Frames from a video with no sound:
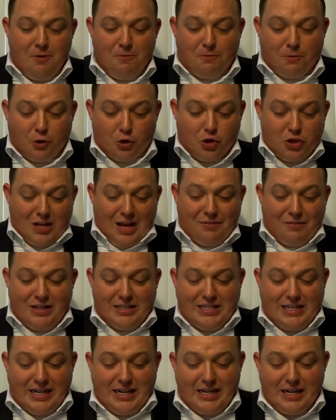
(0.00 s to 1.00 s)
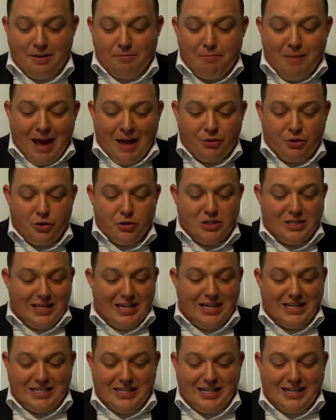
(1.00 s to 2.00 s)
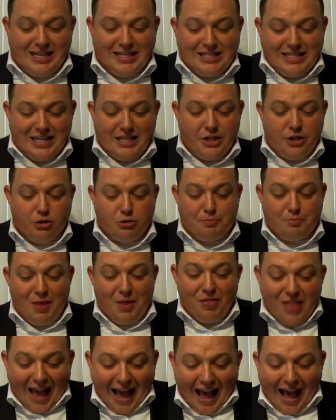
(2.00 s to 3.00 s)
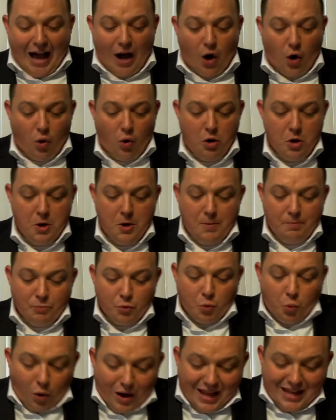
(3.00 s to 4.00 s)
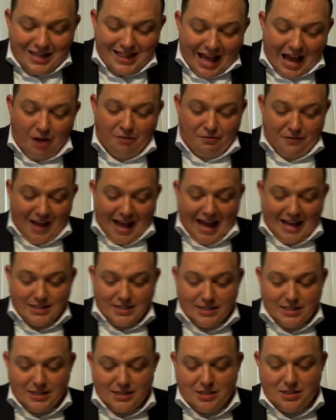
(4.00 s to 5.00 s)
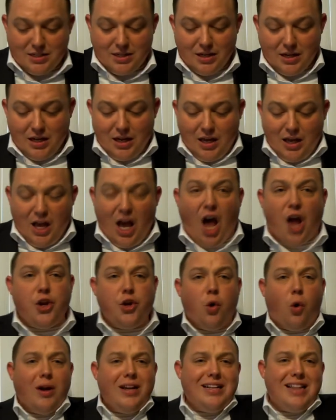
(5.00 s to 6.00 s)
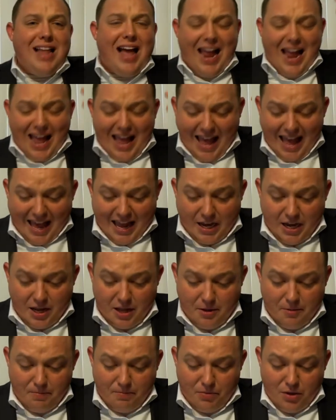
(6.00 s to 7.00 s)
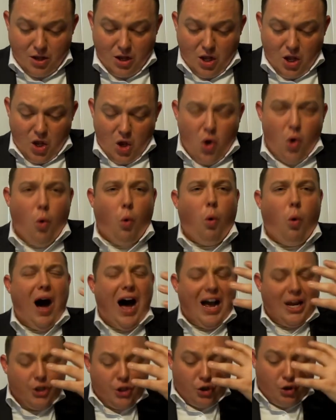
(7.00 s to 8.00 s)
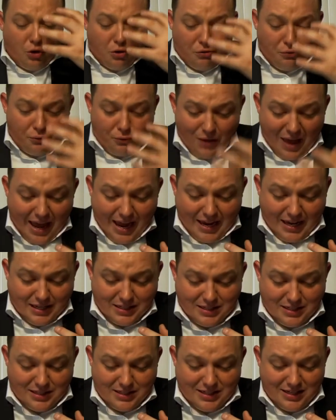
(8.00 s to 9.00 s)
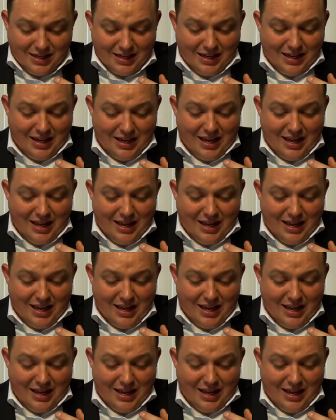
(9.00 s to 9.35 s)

Verse 17 of Matthew 6, he continues, But thou, when thou fastest, anoint thy head, wash your face,